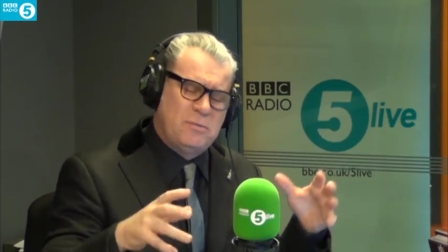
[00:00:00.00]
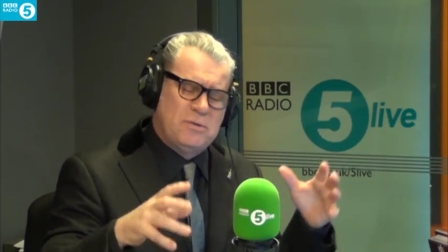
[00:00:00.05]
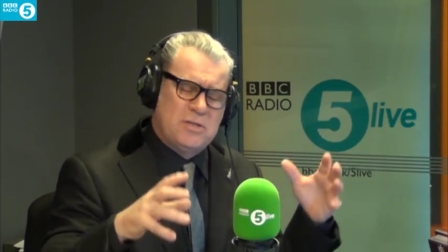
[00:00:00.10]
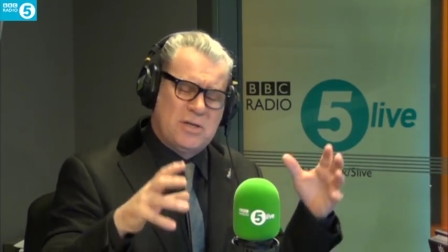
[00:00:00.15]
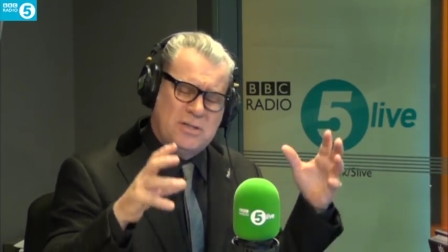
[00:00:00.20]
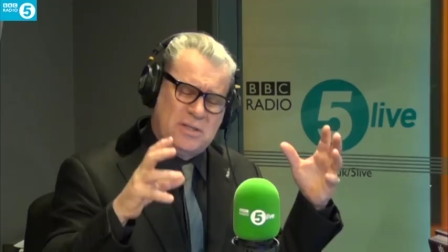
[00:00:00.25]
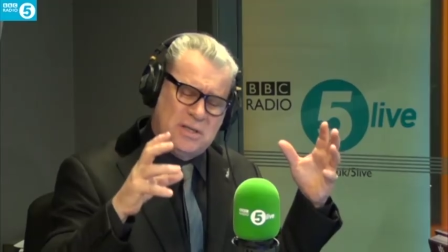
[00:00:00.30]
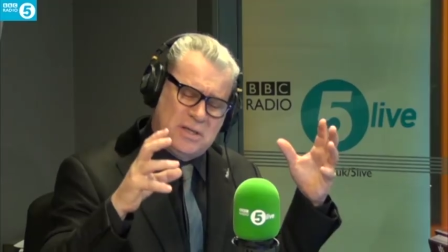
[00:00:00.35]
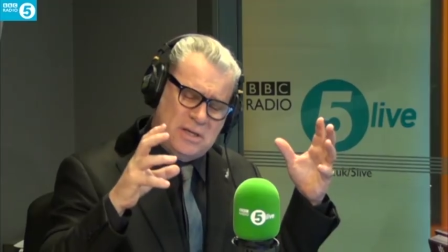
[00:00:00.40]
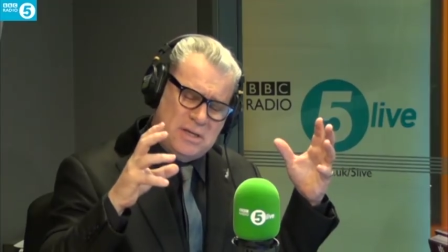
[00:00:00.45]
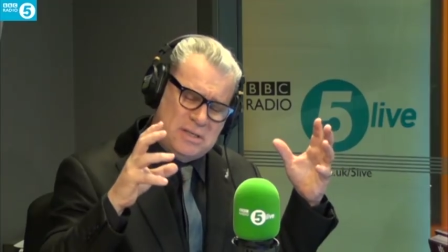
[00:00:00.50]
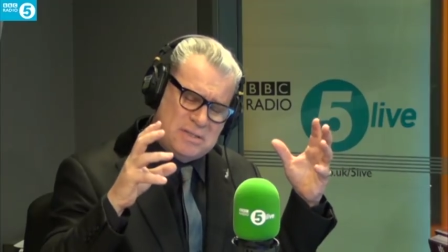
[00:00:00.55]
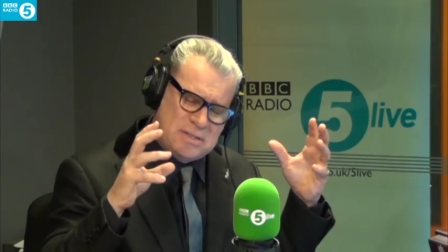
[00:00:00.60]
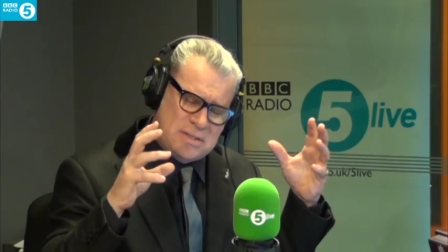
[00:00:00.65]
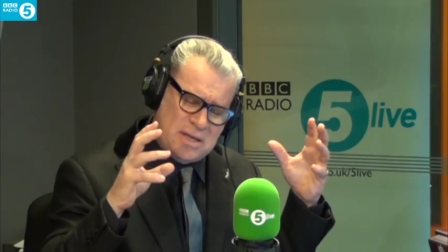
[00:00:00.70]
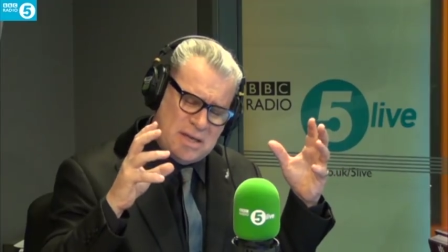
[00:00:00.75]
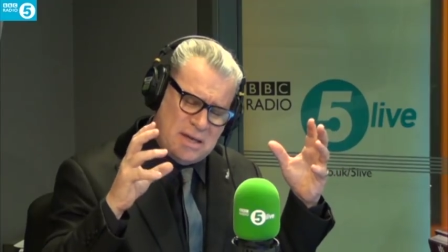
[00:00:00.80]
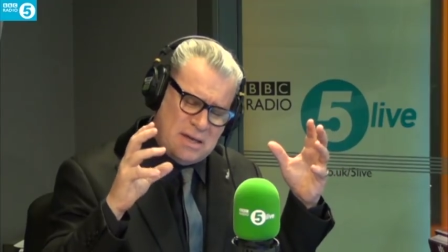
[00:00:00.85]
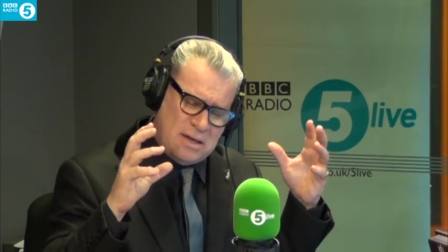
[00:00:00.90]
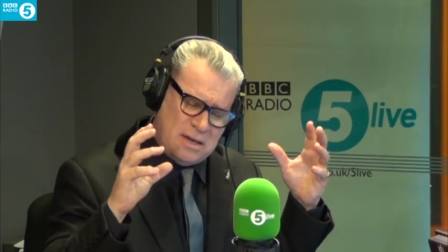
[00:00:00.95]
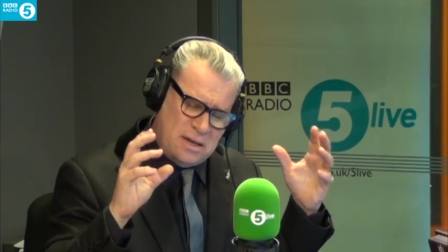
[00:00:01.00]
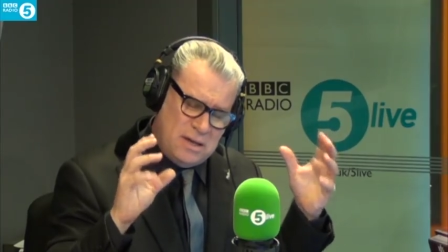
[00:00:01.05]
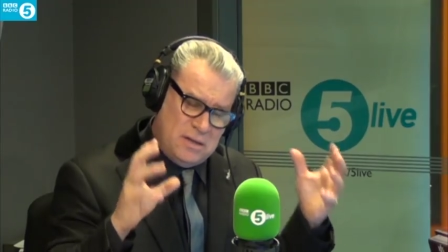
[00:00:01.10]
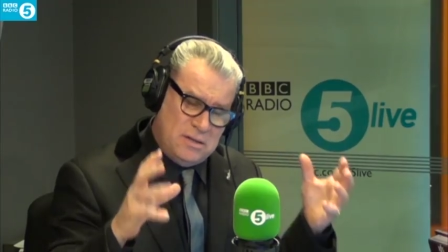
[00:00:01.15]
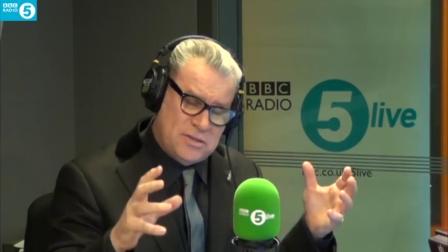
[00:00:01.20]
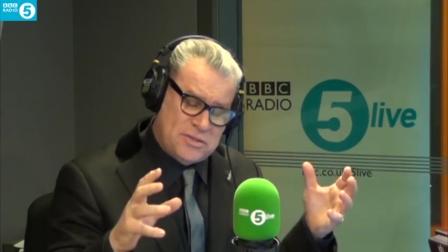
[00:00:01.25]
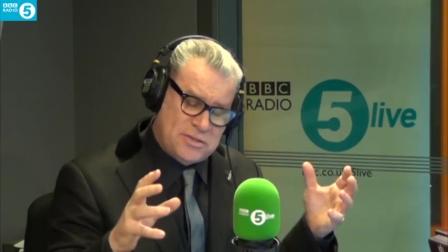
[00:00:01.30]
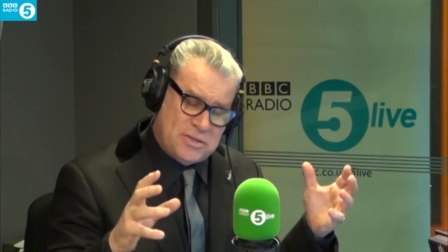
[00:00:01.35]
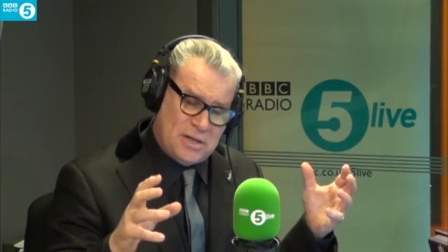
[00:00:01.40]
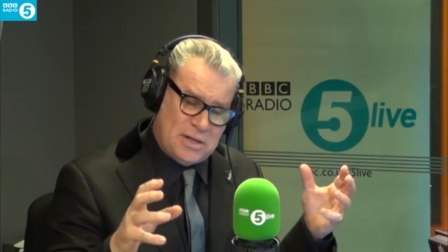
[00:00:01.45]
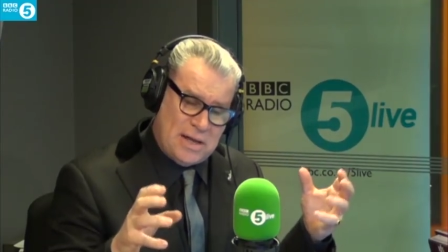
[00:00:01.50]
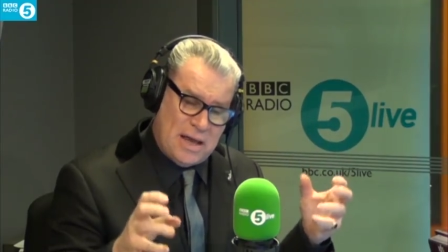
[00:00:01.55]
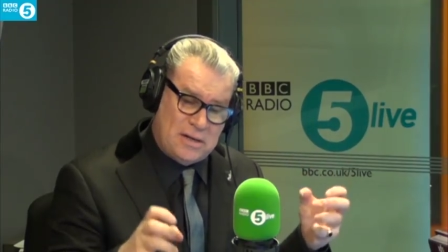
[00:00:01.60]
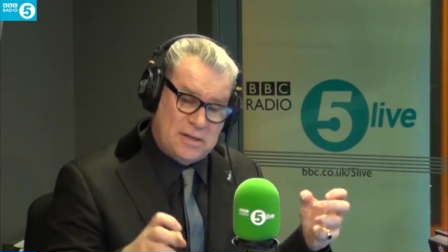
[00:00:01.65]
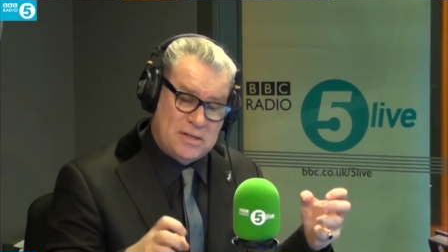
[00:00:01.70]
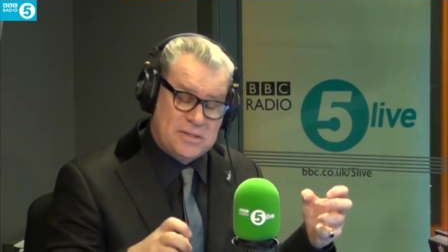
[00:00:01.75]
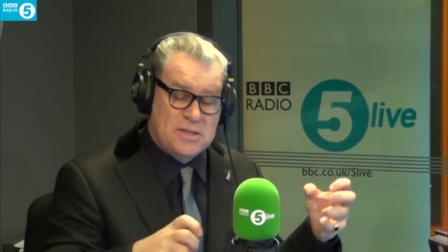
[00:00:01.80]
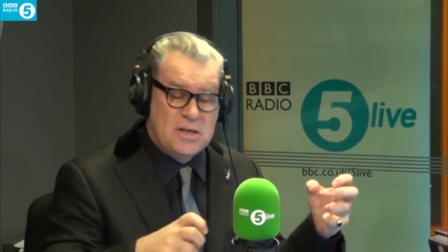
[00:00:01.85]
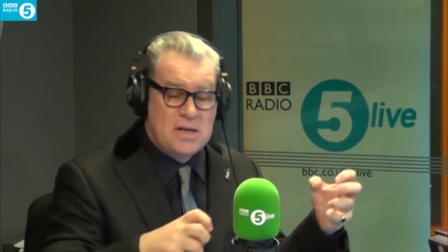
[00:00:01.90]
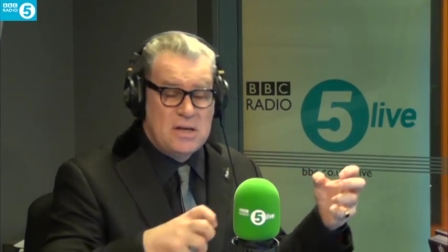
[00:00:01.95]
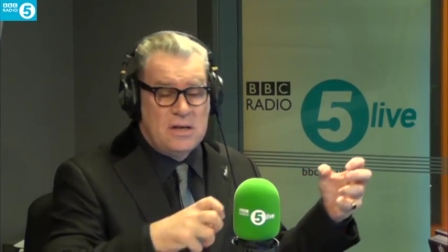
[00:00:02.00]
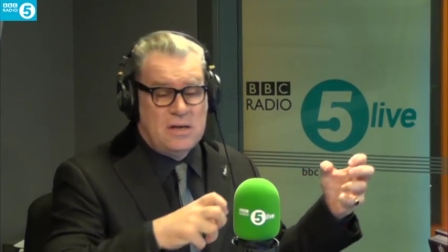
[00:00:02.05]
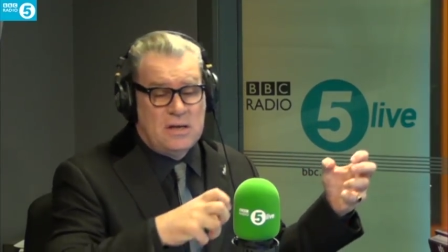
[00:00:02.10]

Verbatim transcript: which I think is there in Still Alice